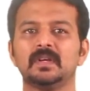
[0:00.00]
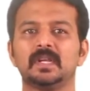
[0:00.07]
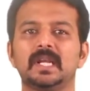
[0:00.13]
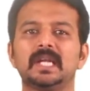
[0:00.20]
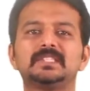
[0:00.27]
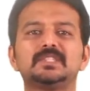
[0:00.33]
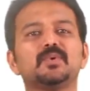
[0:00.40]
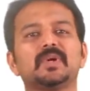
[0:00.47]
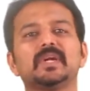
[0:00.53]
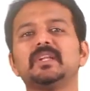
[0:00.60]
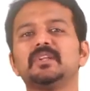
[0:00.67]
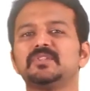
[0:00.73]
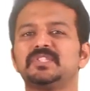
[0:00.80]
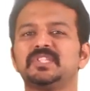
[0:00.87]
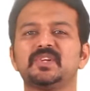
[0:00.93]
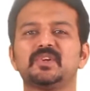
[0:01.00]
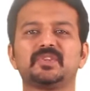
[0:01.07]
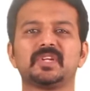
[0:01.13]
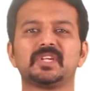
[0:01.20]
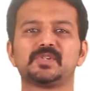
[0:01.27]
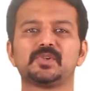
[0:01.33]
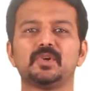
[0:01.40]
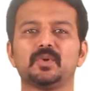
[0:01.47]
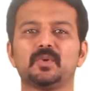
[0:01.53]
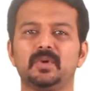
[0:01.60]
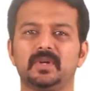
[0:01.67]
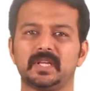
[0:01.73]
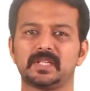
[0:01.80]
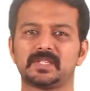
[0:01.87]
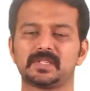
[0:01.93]
Let's look into the zero threshold
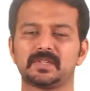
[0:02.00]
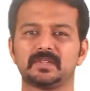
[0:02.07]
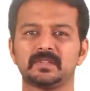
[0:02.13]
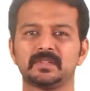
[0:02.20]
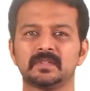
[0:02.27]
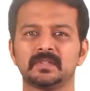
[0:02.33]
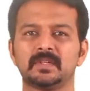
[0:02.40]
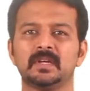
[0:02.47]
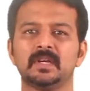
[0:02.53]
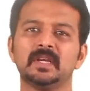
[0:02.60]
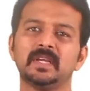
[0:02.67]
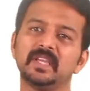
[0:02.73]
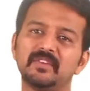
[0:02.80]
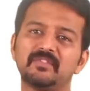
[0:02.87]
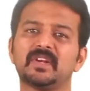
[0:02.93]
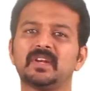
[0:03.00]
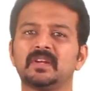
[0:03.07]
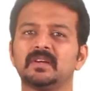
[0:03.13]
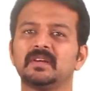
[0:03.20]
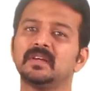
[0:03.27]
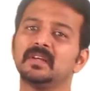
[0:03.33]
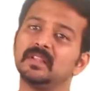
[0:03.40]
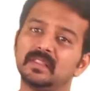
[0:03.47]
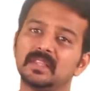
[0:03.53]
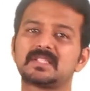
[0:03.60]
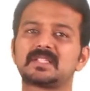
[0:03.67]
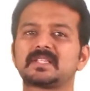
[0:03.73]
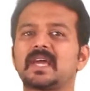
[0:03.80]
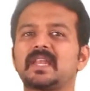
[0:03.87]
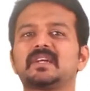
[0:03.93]
voltage. Even
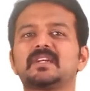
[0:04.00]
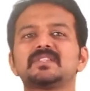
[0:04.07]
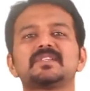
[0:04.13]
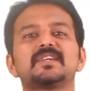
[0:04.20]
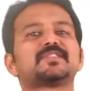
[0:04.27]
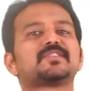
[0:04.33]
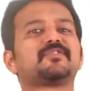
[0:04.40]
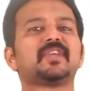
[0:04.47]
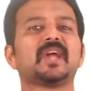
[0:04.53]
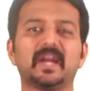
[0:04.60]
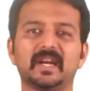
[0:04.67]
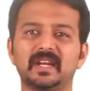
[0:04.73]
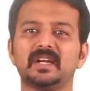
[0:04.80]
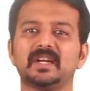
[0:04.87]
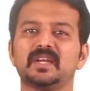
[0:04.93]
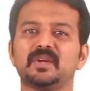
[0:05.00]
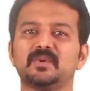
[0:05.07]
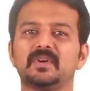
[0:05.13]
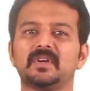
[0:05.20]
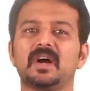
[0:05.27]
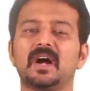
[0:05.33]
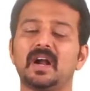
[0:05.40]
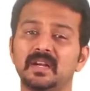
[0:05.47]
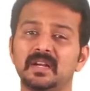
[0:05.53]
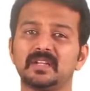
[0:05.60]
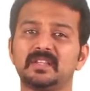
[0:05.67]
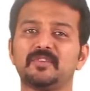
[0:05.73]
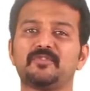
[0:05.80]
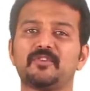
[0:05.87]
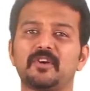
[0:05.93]
this characteristics of the ideal diode under
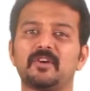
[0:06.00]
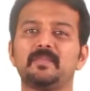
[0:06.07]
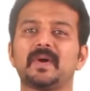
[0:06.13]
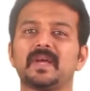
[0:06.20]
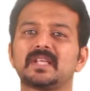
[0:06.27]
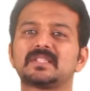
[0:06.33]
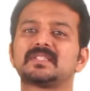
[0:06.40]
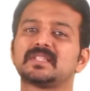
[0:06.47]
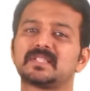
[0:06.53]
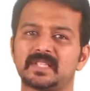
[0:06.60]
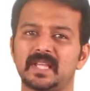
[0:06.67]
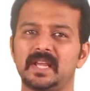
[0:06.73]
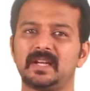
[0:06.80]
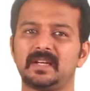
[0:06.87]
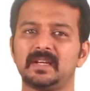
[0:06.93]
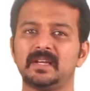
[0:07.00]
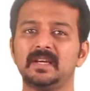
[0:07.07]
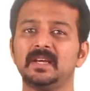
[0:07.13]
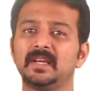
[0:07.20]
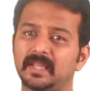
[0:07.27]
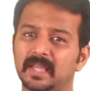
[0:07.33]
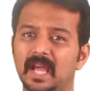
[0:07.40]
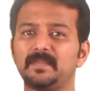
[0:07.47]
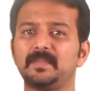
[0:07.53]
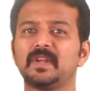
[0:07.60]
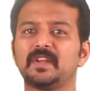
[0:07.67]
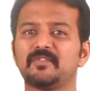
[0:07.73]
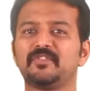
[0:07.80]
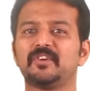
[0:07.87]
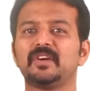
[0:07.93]
the forward biased state can be
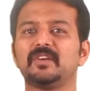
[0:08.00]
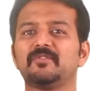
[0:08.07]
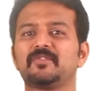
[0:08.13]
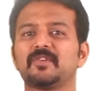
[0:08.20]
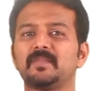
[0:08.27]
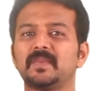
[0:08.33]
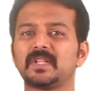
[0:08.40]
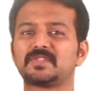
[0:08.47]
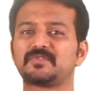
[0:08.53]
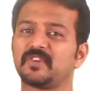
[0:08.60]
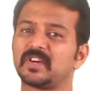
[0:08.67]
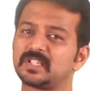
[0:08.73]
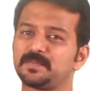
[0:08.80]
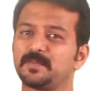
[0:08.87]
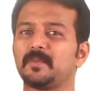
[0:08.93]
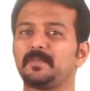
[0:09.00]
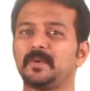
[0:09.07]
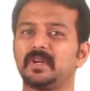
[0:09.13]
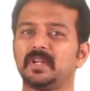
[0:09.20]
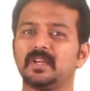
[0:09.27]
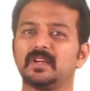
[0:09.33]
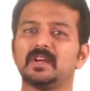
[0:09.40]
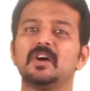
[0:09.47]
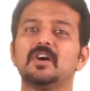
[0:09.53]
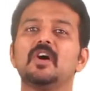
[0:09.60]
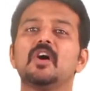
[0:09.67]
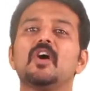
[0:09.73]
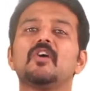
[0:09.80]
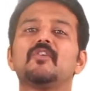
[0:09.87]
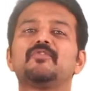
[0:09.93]
referred from its first property
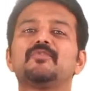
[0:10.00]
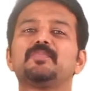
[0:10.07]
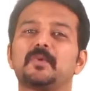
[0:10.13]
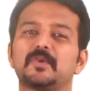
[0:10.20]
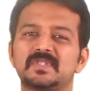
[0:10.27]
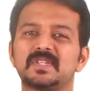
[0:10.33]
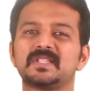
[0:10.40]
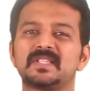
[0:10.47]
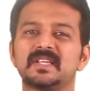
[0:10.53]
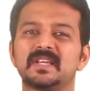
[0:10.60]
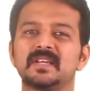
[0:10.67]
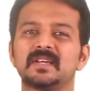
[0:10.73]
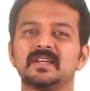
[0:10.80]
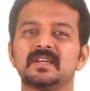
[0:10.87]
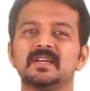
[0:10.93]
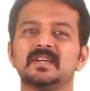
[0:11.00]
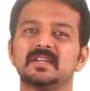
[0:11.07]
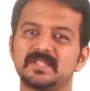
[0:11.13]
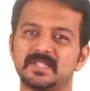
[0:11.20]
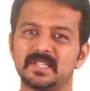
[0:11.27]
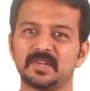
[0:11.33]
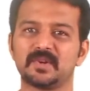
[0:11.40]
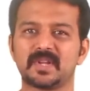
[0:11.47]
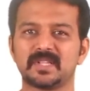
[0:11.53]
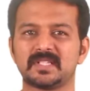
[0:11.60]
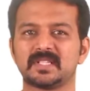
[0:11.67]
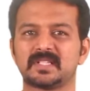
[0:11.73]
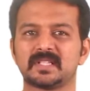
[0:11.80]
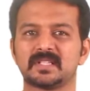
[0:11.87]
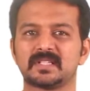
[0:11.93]
of possessing zero
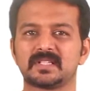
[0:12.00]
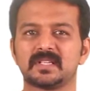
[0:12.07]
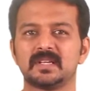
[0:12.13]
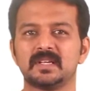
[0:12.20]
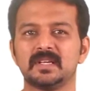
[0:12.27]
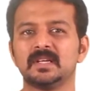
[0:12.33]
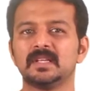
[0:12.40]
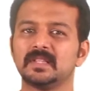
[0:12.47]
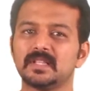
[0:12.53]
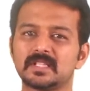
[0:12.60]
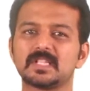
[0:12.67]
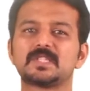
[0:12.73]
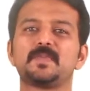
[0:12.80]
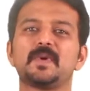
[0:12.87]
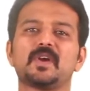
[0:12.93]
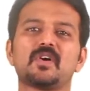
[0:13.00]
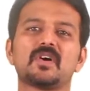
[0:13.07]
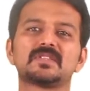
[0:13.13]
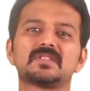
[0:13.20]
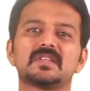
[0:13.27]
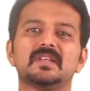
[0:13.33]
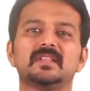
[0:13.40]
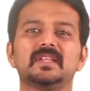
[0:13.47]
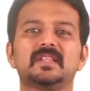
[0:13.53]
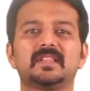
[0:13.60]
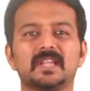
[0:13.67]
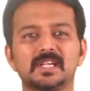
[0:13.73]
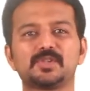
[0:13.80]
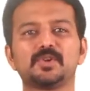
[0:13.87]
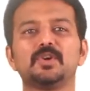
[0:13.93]
resistance. This is because the
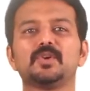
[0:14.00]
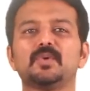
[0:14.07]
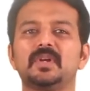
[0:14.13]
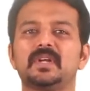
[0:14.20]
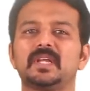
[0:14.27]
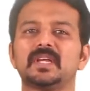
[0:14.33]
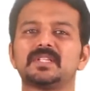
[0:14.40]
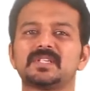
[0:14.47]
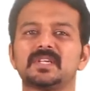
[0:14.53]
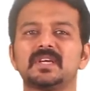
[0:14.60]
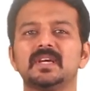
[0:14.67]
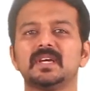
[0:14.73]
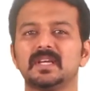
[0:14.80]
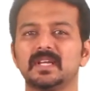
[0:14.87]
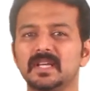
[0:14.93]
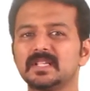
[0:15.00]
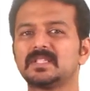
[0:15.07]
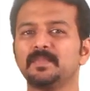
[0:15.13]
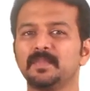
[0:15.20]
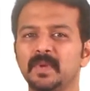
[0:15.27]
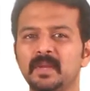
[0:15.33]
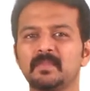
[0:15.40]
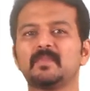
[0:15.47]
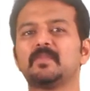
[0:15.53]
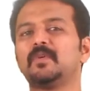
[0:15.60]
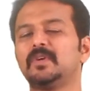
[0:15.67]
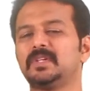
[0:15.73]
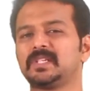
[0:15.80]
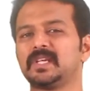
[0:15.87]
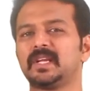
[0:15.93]
threshold voltage is the minimum
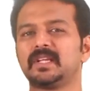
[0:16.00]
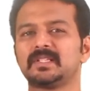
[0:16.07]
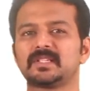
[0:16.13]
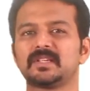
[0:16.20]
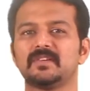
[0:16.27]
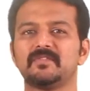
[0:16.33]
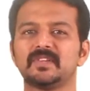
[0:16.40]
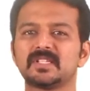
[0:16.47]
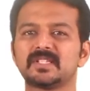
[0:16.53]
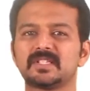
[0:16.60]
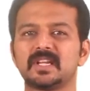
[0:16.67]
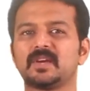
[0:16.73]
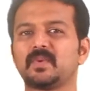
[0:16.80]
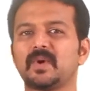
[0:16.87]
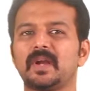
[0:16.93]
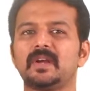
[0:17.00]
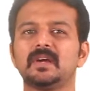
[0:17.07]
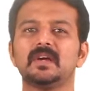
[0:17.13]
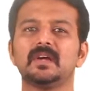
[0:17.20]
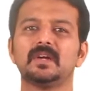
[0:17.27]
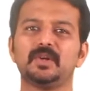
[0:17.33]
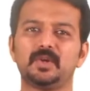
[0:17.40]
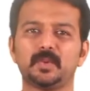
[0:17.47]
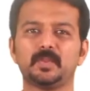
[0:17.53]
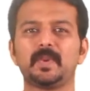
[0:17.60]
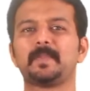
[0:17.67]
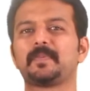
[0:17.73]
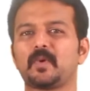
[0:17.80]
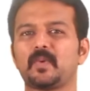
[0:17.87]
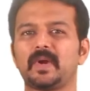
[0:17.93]
voltage which is required to be
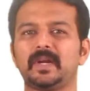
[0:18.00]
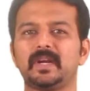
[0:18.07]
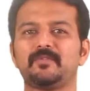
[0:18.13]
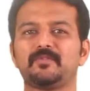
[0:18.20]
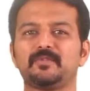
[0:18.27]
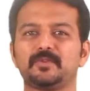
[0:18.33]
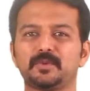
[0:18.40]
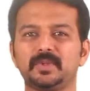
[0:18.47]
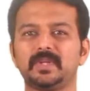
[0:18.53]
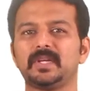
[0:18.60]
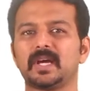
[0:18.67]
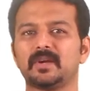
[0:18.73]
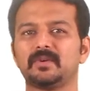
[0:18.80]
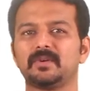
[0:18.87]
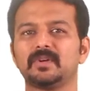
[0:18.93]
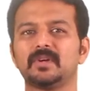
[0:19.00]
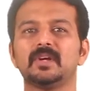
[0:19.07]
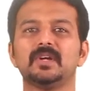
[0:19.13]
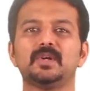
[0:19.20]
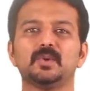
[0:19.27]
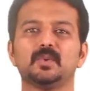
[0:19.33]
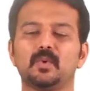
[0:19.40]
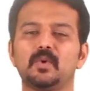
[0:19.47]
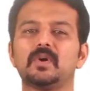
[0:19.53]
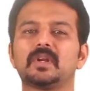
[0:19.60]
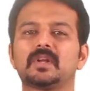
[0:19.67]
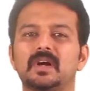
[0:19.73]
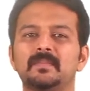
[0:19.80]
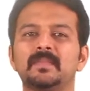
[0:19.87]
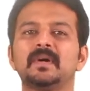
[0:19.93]
provided to the diode to
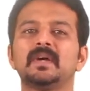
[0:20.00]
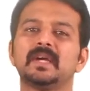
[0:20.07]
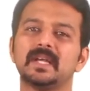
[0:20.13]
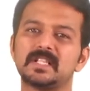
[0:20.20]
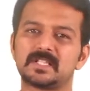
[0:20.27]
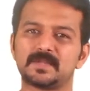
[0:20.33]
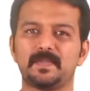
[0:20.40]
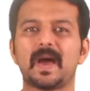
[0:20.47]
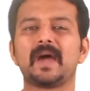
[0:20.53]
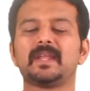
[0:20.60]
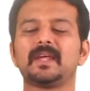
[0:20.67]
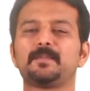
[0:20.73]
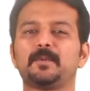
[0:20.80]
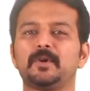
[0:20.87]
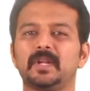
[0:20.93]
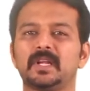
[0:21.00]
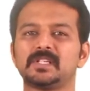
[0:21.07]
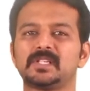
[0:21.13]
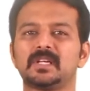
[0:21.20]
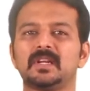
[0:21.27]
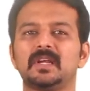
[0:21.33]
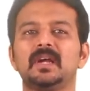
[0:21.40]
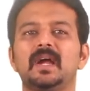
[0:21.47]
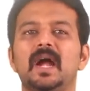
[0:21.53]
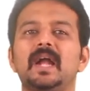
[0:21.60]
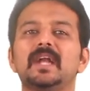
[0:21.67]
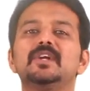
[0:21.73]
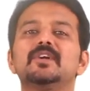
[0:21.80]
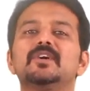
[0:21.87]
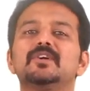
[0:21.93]
overcome its barrier potential
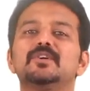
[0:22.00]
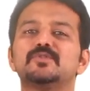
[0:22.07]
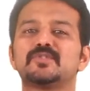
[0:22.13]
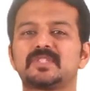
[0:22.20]
and to